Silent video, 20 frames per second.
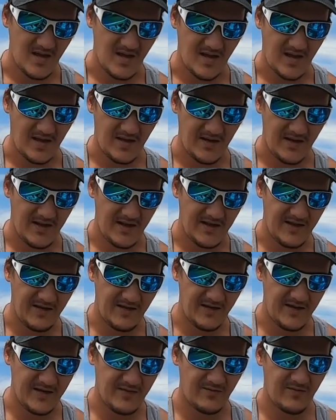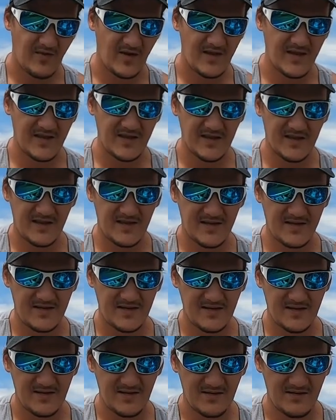I like running
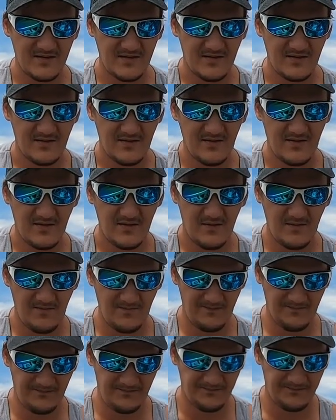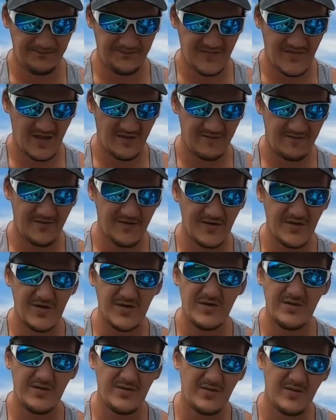this. If you're
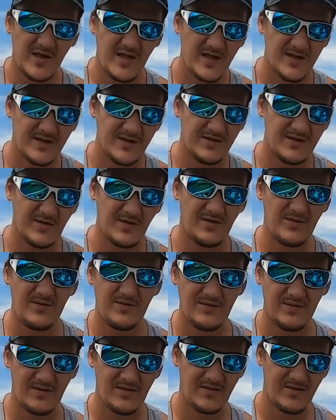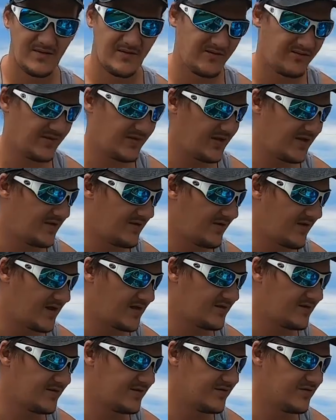new and you don't really know
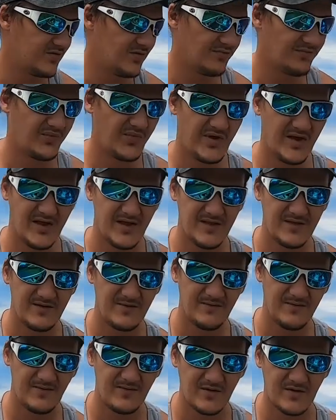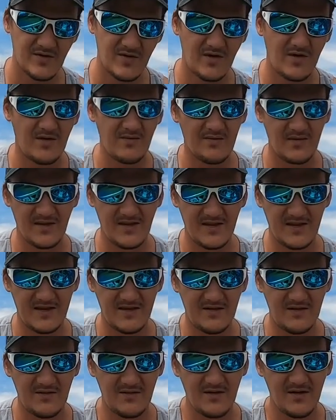how to do a braid to fluorocarbon
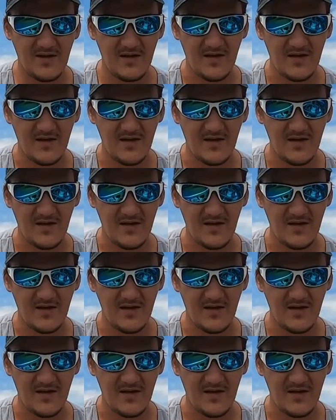leader,